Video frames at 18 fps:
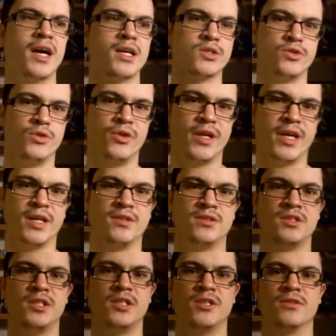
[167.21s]
action
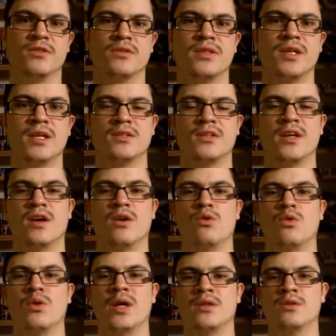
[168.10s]
orientation that they
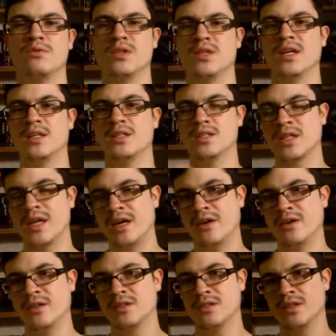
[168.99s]
have went with that
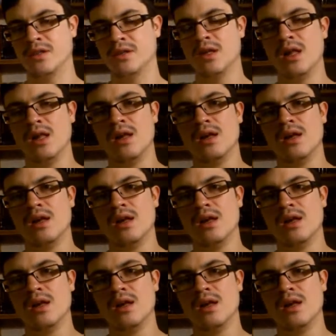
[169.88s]
character.